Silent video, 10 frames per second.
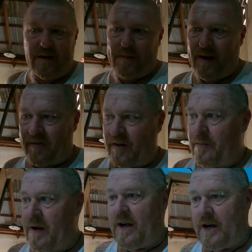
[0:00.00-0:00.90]
in the
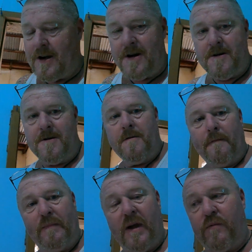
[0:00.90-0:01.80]
bathroom.
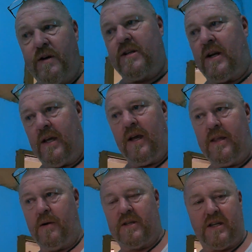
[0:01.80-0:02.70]
Now originally
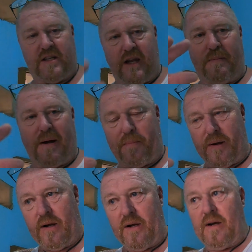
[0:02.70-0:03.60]
there was a step
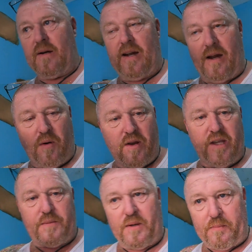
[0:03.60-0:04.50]
up and one of
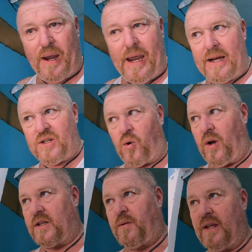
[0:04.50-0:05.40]
these pan
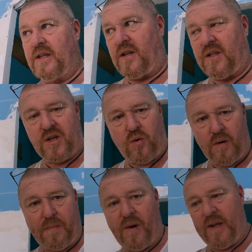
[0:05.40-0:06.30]
toilets, one of these little
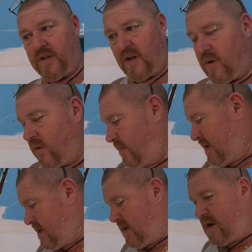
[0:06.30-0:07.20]
squat potties I call them.